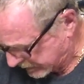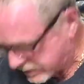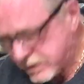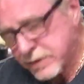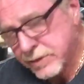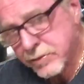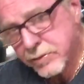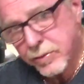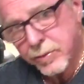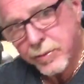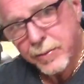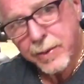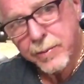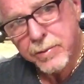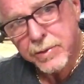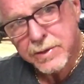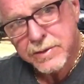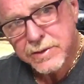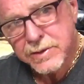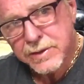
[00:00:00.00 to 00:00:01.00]
Remember,
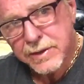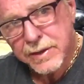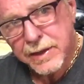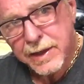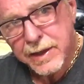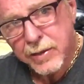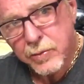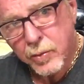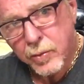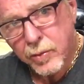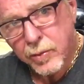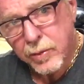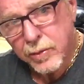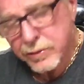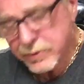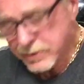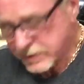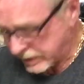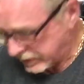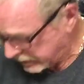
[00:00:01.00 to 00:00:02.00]
this is late war.
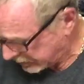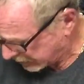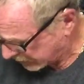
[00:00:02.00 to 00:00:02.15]
It's the end